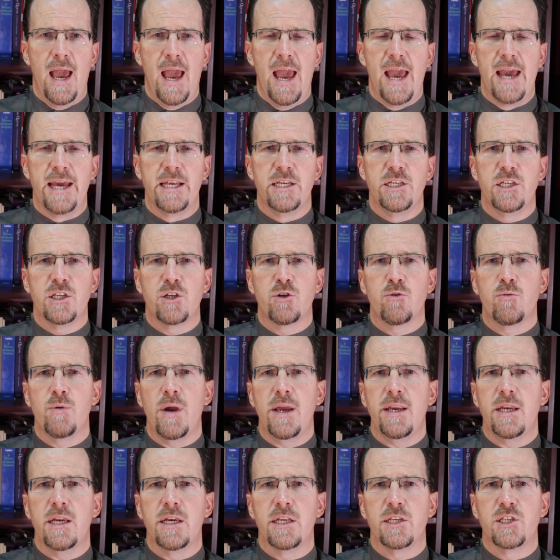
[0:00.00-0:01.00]
And it
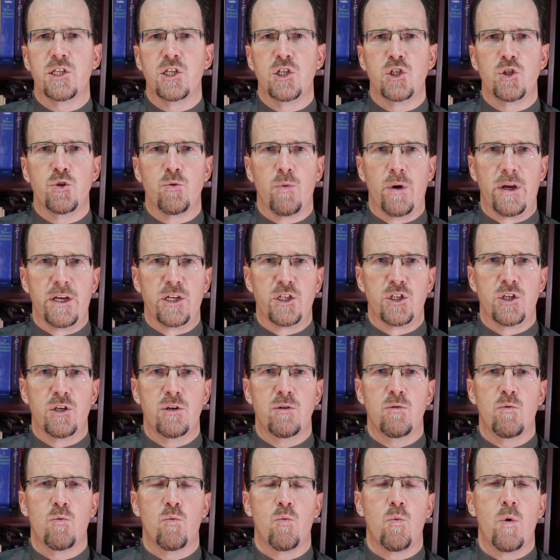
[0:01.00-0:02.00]
created a
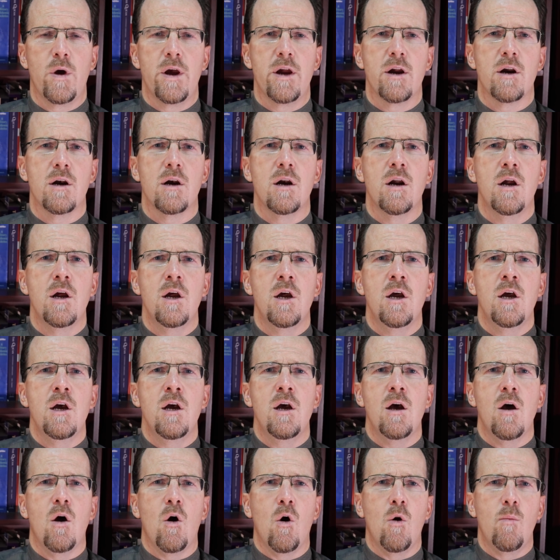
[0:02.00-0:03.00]
situation where
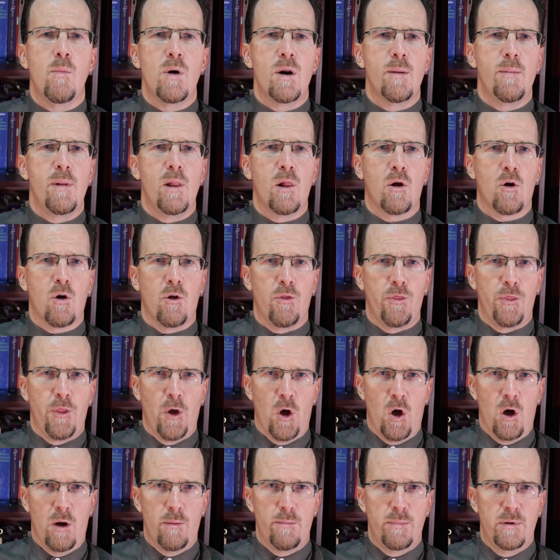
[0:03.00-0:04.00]
Umar ibn
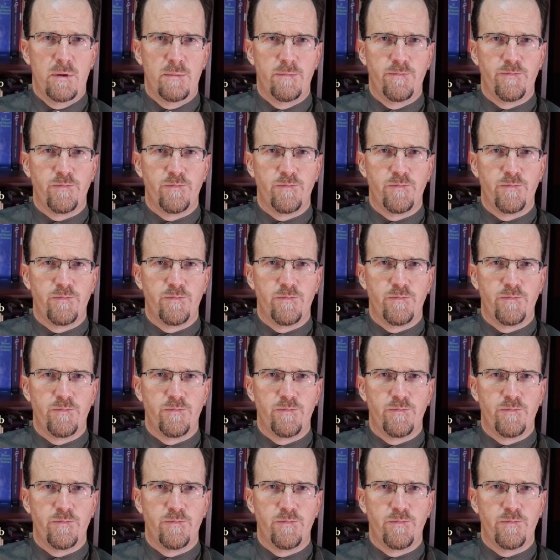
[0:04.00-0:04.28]
al-Khattab